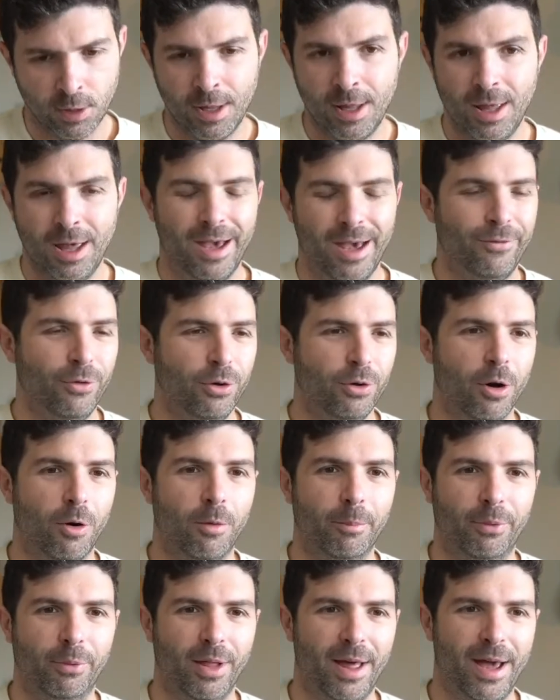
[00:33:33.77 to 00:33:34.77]
if you don't
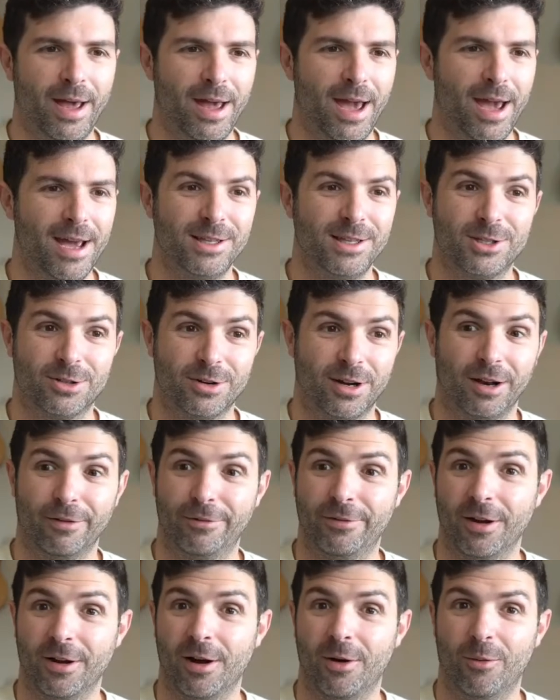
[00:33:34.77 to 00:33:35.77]
play 8-string to
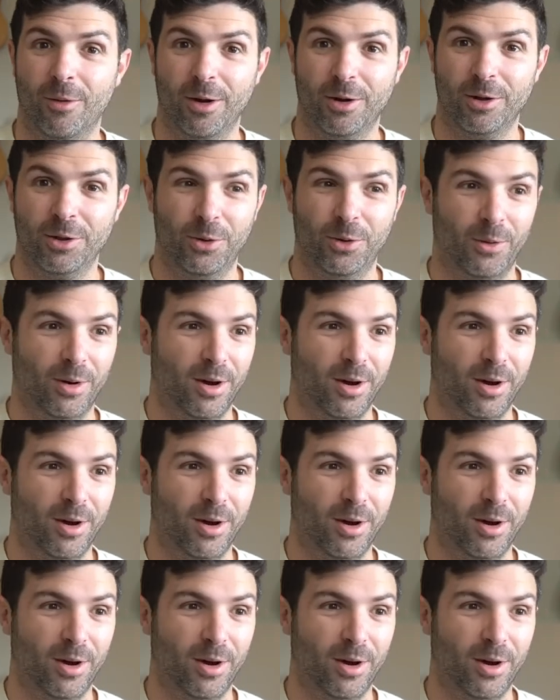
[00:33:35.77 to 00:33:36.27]
figure out where you are.